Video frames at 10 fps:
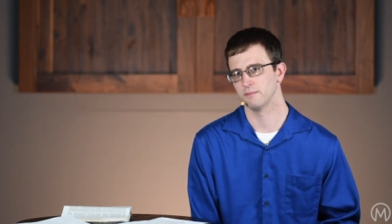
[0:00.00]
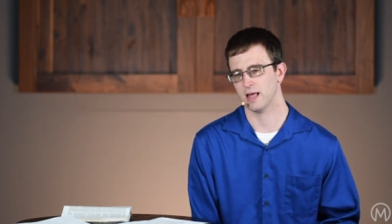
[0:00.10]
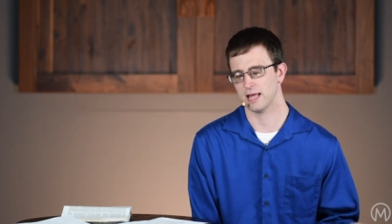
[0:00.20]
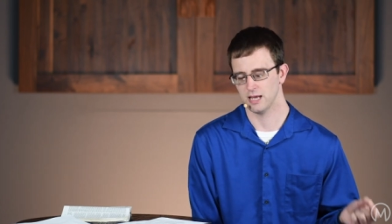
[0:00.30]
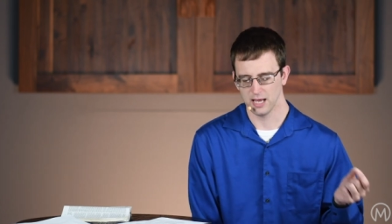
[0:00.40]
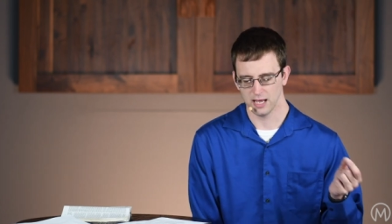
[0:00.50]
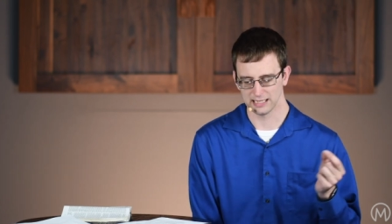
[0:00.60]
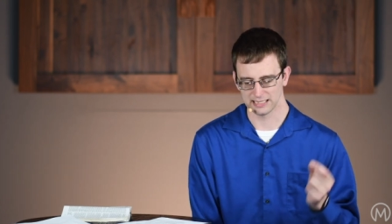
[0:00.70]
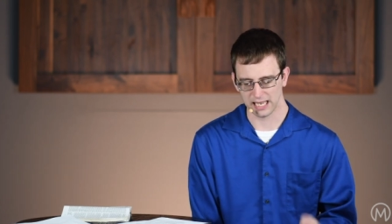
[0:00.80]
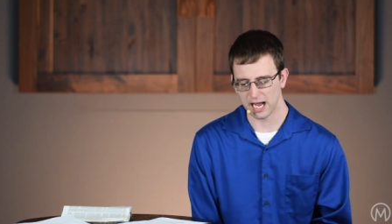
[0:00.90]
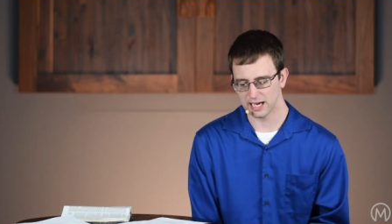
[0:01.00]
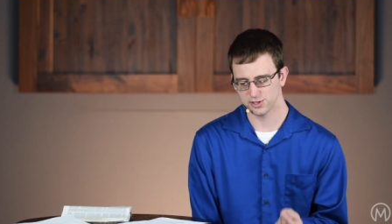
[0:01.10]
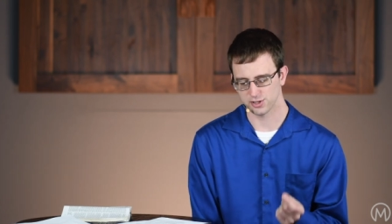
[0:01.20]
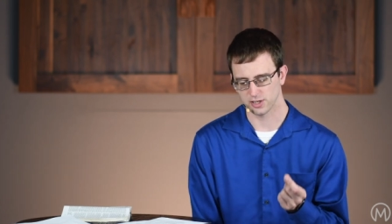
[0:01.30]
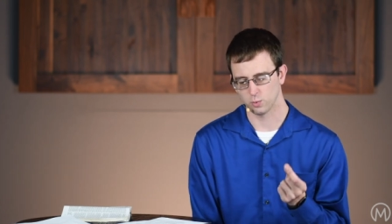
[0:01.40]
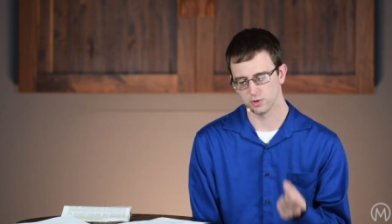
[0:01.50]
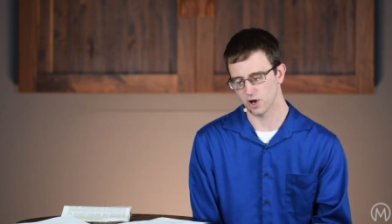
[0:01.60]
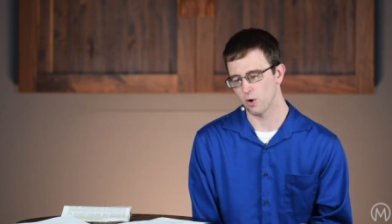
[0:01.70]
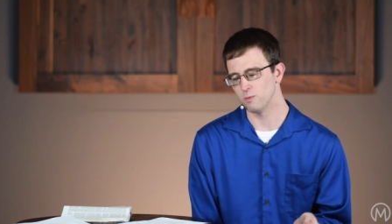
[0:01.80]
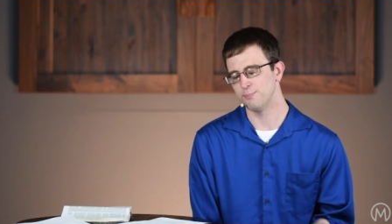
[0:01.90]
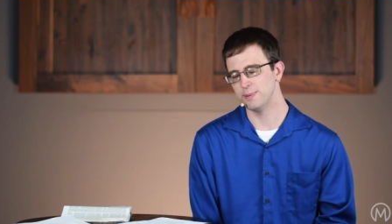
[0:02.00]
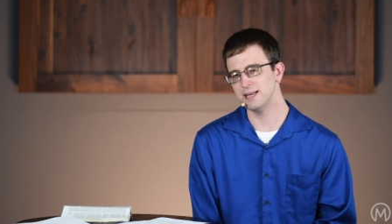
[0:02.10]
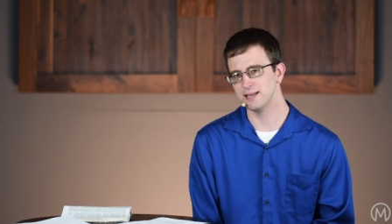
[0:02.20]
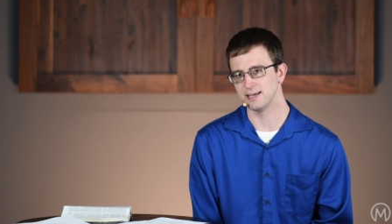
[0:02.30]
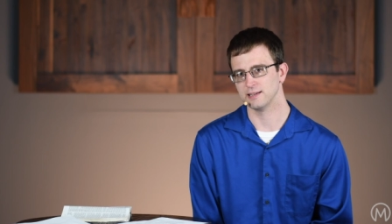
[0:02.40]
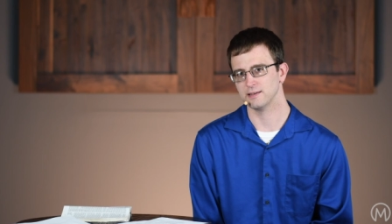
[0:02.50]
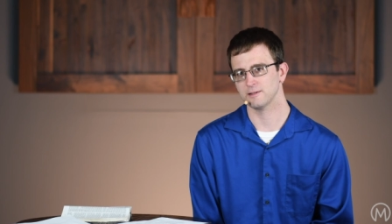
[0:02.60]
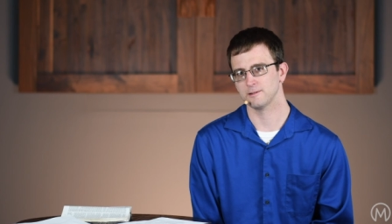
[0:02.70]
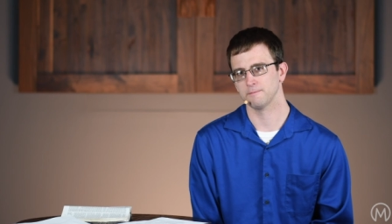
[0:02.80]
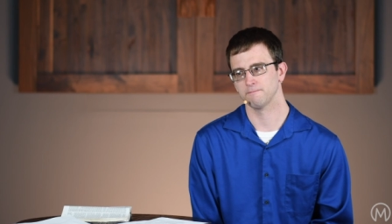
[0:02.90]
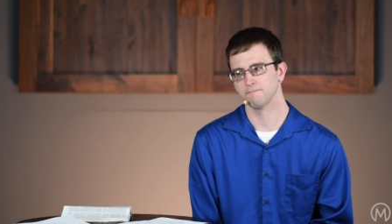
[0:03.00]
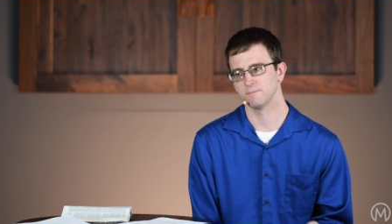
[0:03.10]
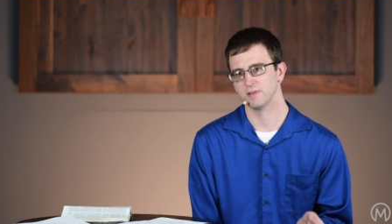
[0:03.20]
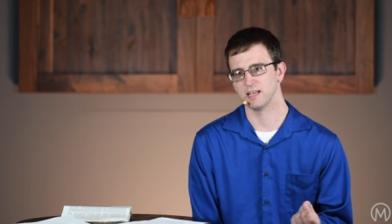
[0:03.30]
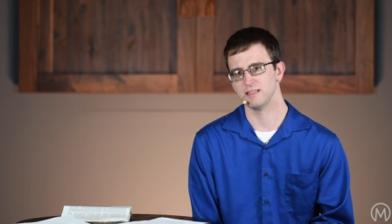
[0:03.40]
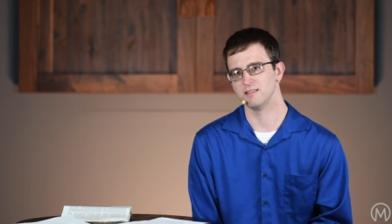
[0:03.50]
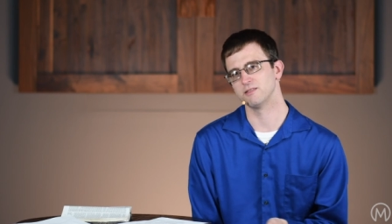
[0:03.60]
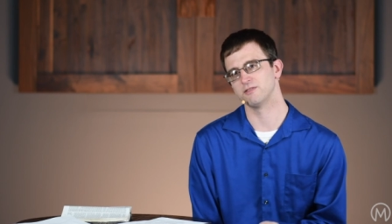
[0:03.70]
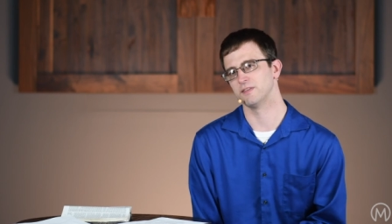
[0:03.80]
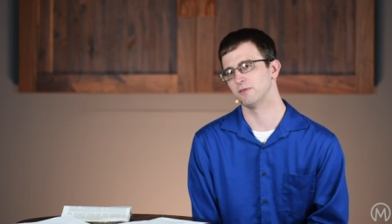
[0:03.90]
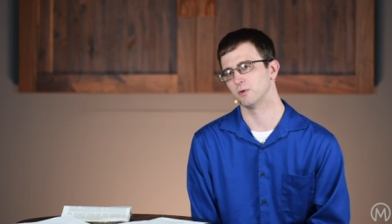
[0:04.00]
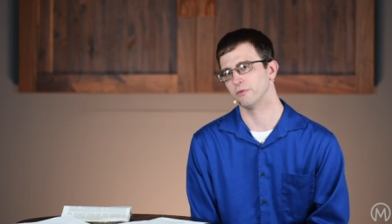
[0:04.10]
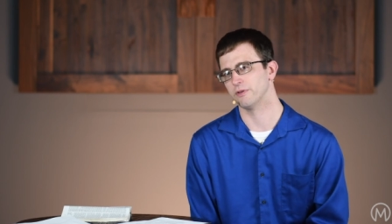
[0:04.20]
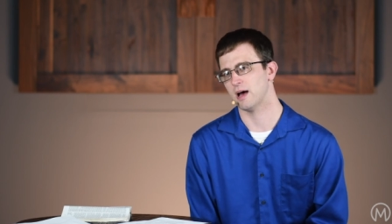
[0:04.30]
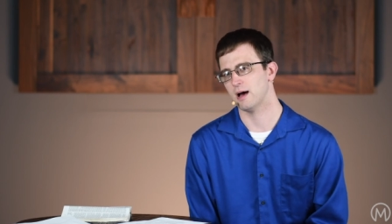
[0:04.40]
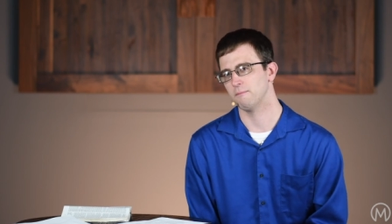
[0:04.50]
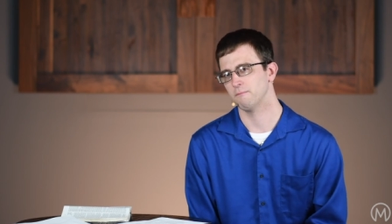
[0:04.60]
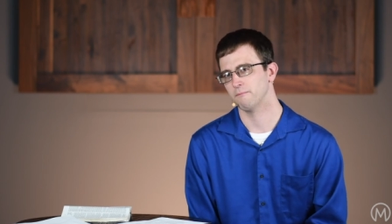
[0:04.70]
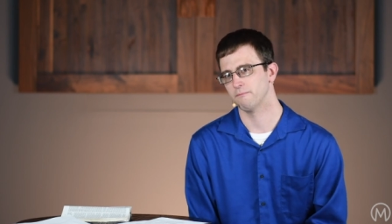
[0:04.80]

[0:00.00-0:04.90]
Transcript: That Elijah was obedient in this difficult time.